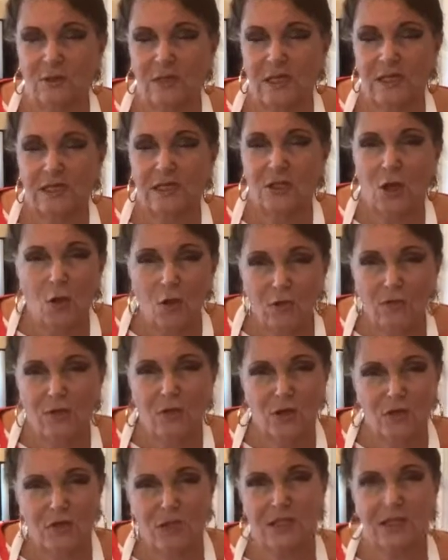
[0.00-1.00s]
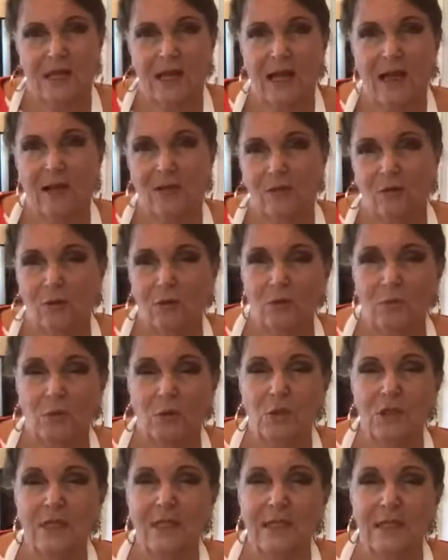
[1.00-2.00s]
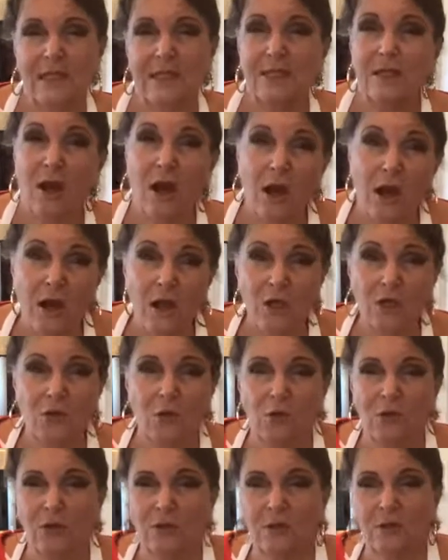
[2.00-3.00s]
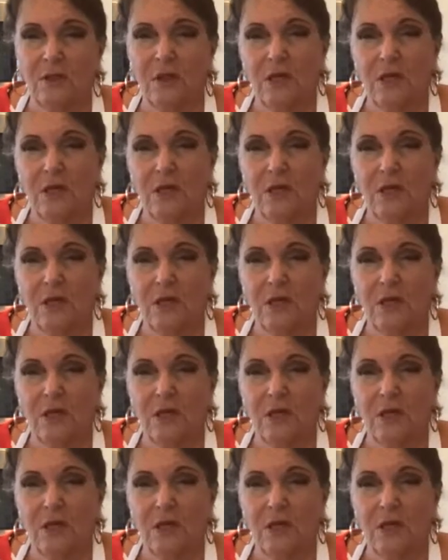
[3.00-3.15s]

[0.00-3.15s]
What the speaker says: it's so versatile. You can put it in tarts,